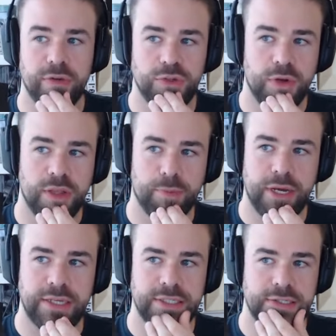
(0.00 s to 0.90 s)
You enjoy the
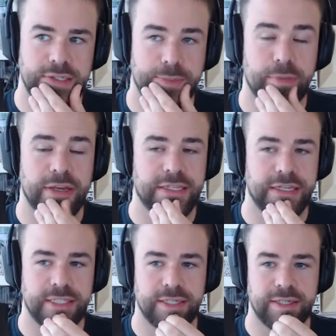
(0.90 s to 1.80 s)

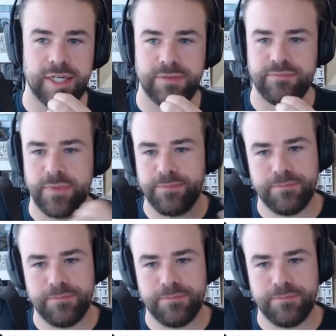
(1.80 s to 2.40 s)
preseason and in